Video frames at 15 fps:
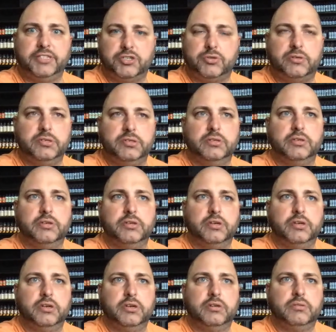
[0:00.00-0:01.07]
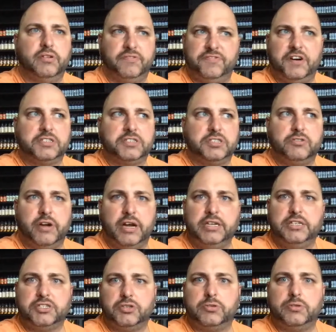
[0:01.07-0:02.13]
Sure. Will function great?
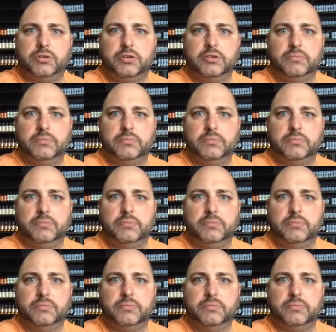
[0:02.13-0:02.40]
Sure.